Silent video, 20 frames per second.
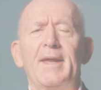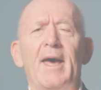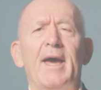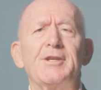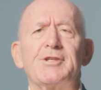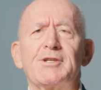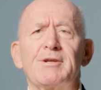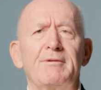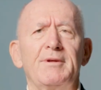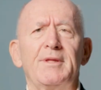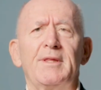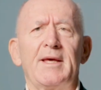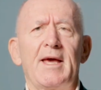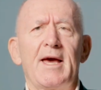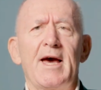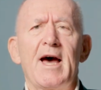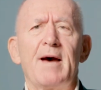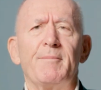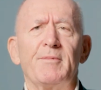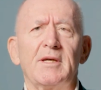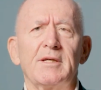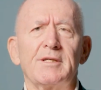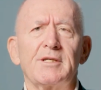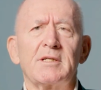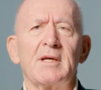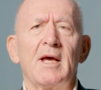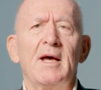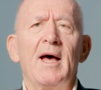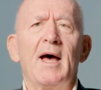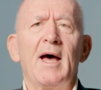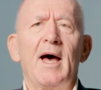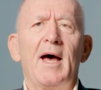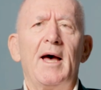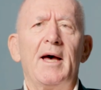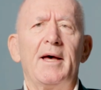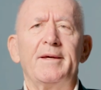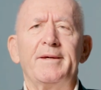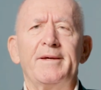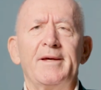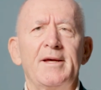nature in the army as
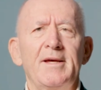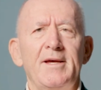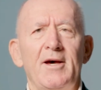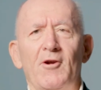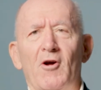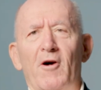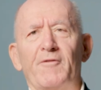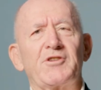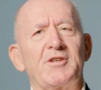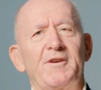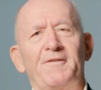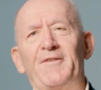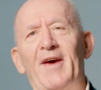uh, an officer